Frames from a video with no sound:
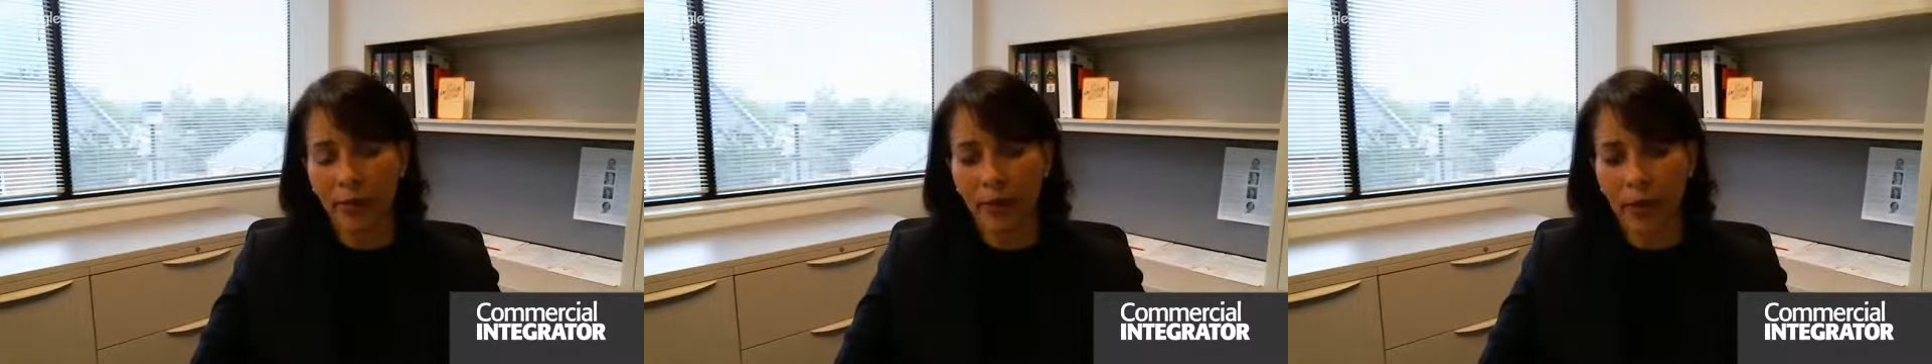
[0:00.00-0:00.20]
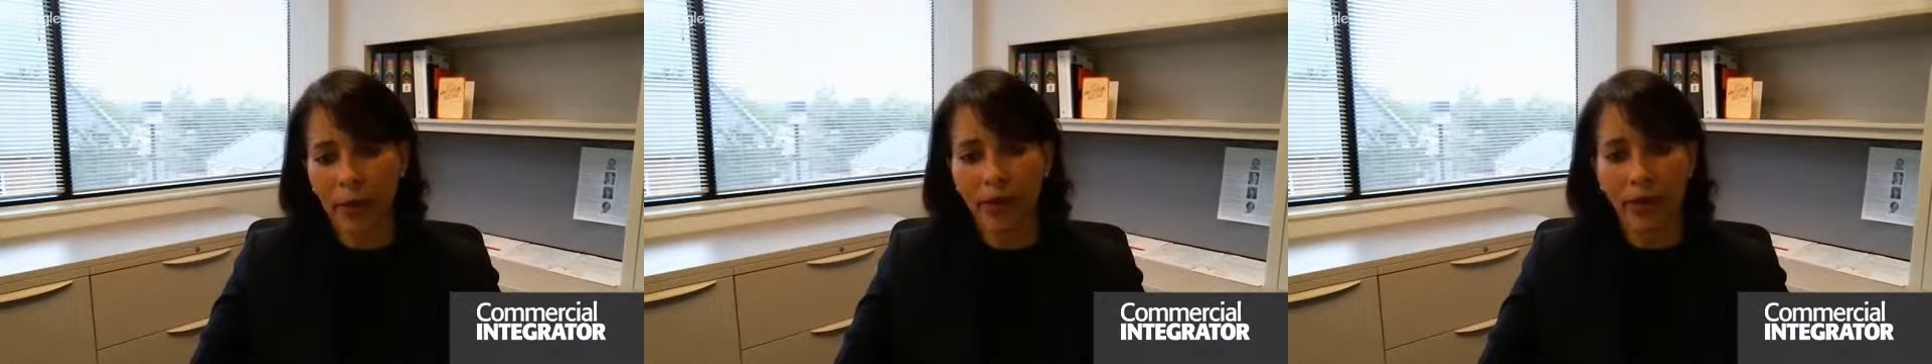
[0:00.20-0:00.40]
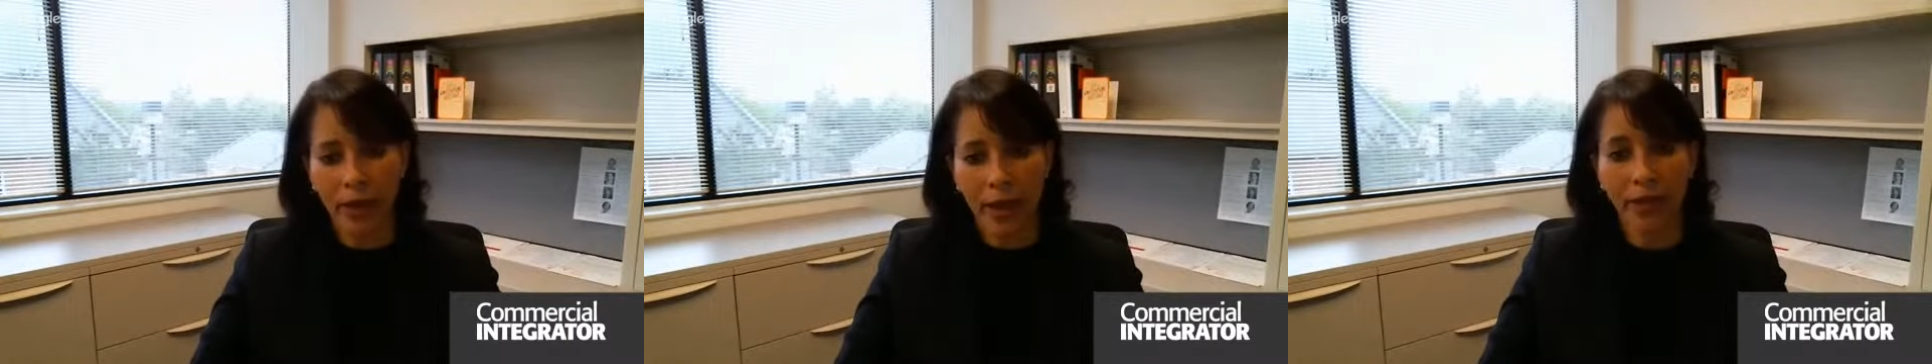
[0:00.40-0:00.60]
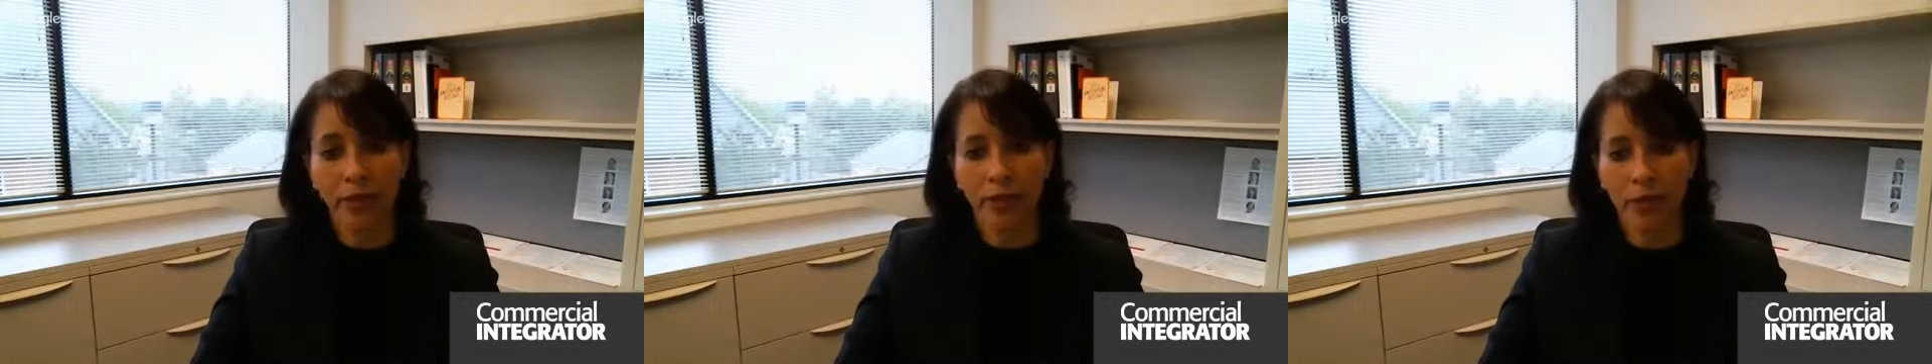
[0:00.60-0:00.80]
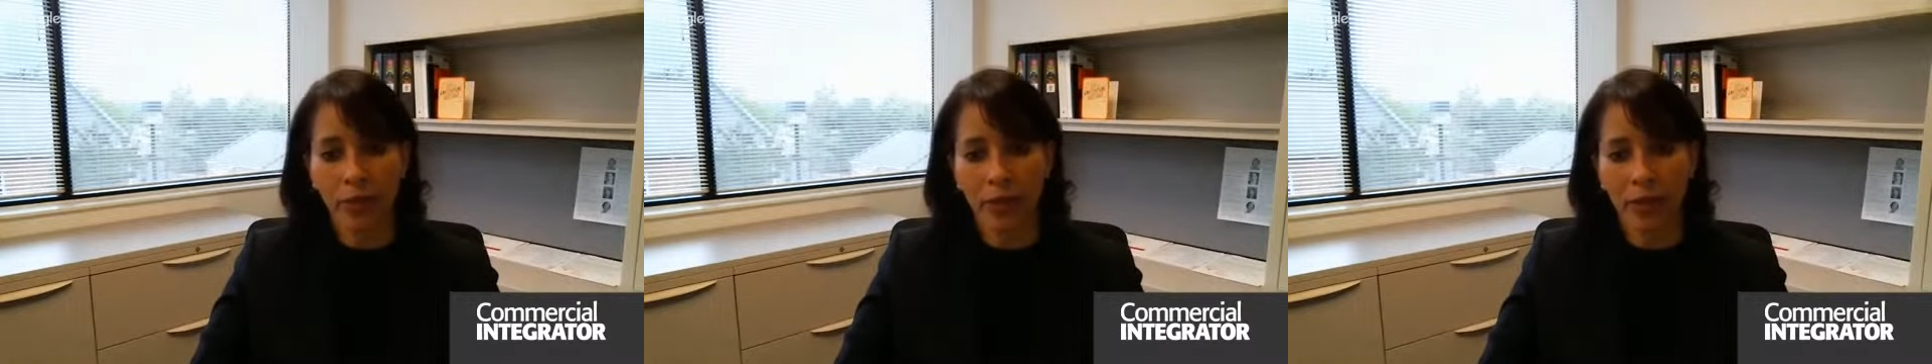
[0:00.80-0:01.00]
on an
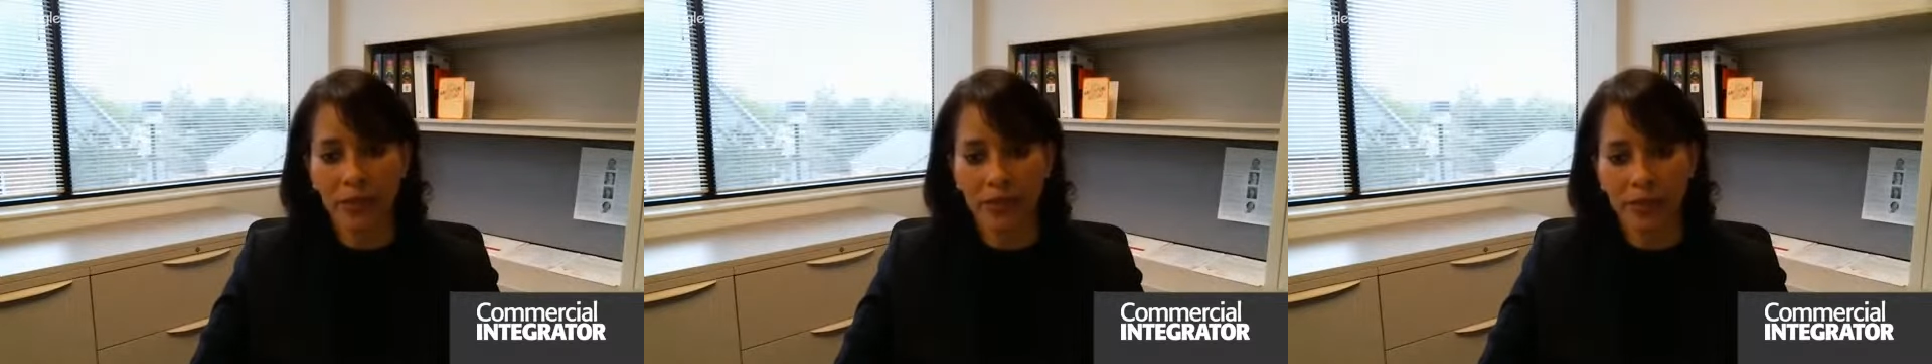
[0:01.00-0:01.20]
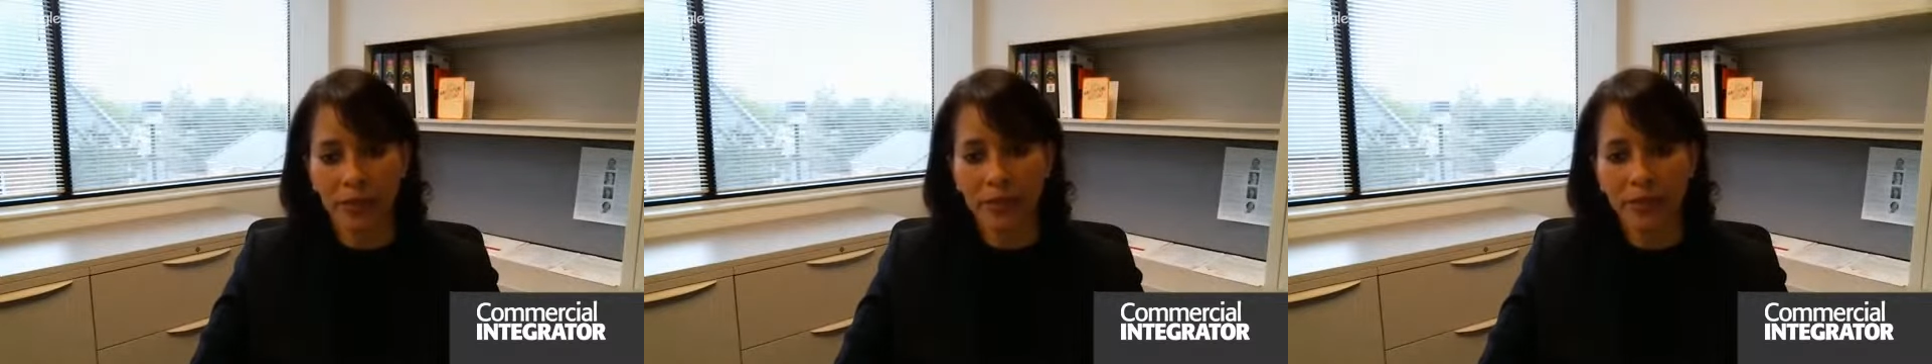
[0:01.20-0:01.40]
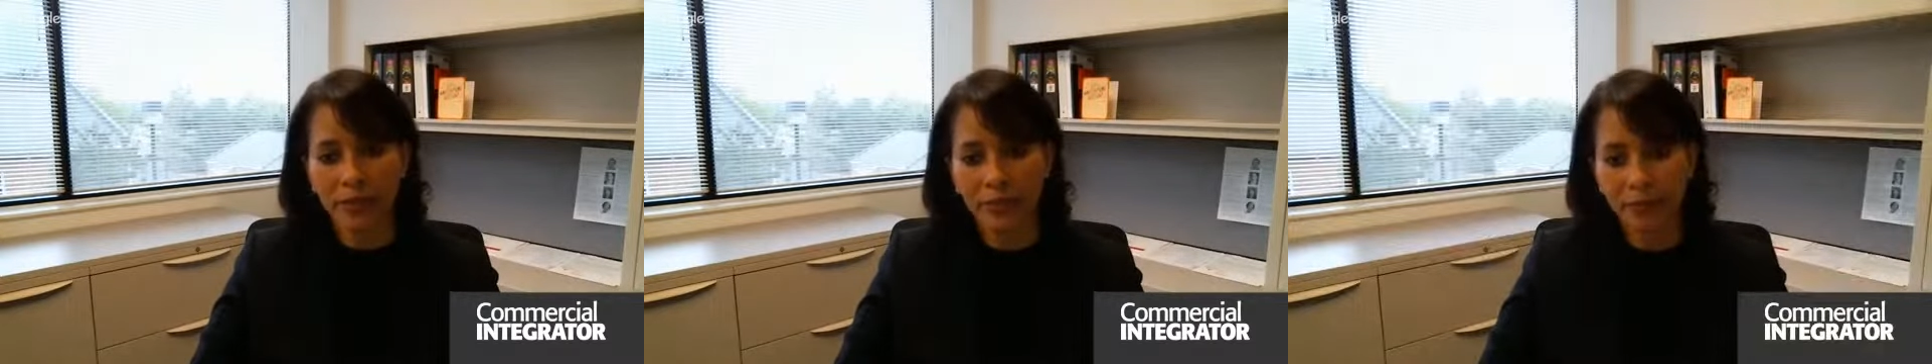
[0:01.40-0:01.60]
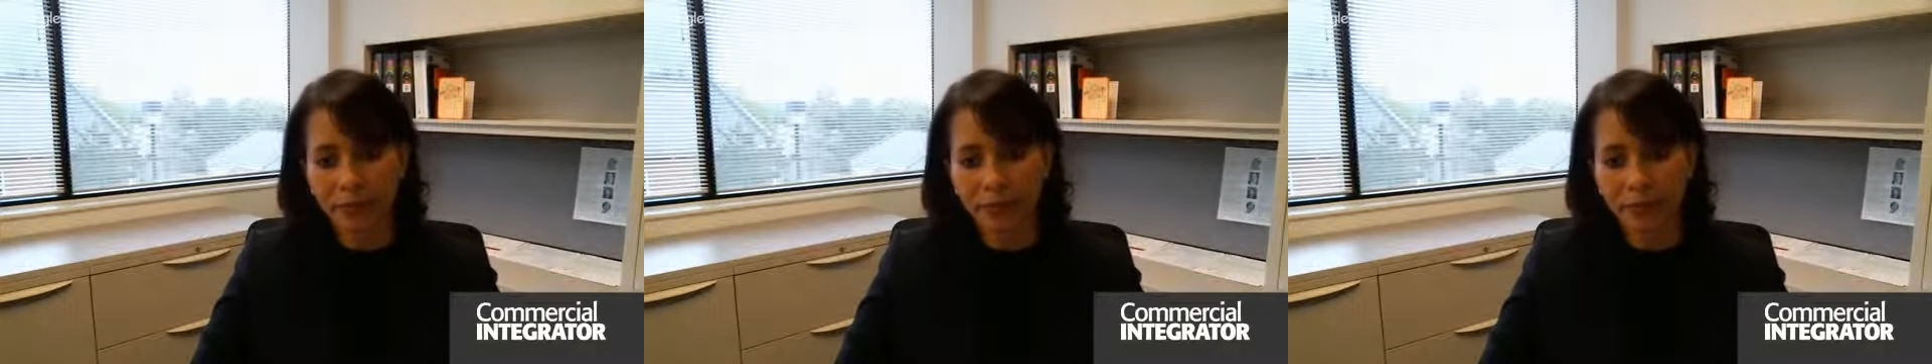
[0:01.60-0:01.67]
annual basis.